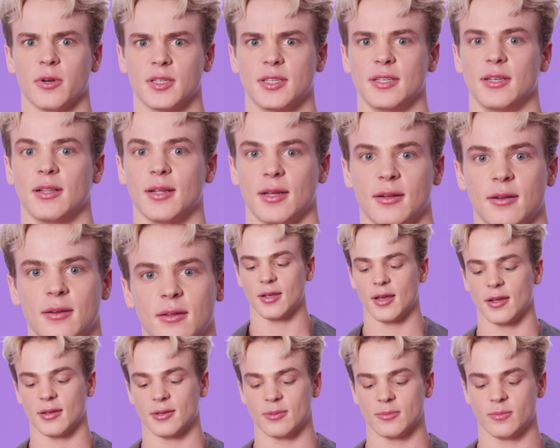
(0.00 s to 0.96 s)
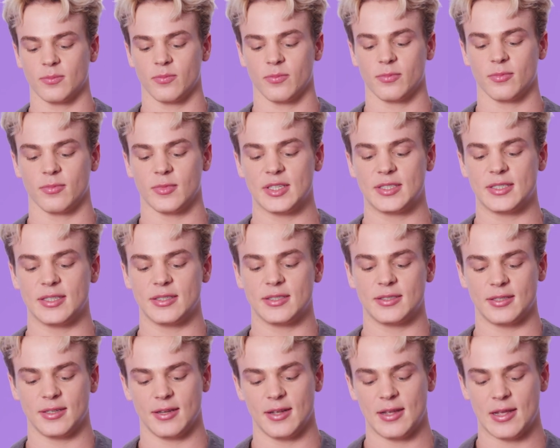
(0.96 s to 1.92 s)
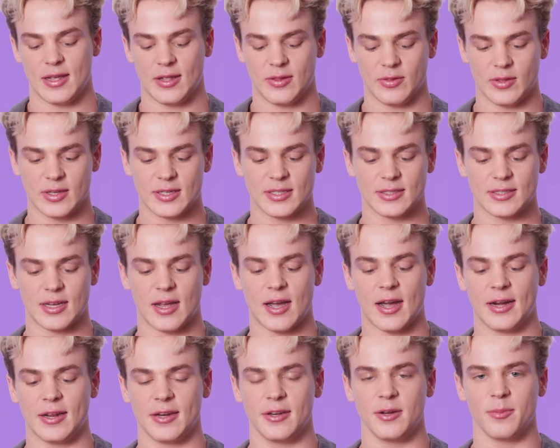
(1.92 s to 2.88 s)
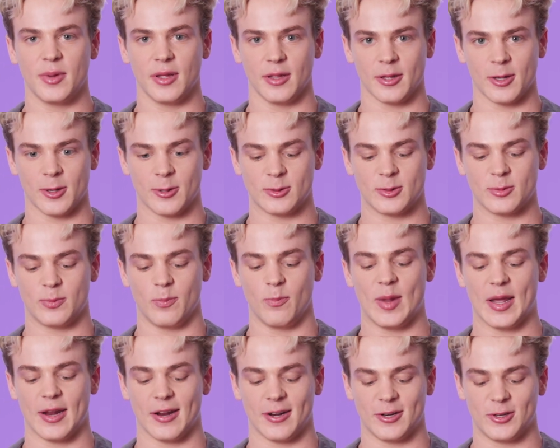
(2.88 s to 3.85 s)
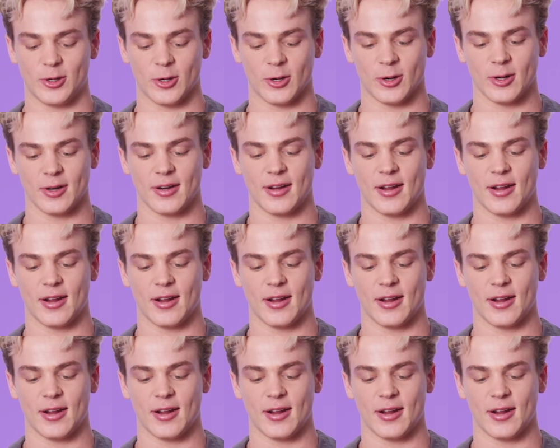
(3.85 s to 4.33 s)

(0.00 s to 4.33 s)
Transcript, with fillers: want to see that. Yeah. This is this is Heidi D'Amelio's manager,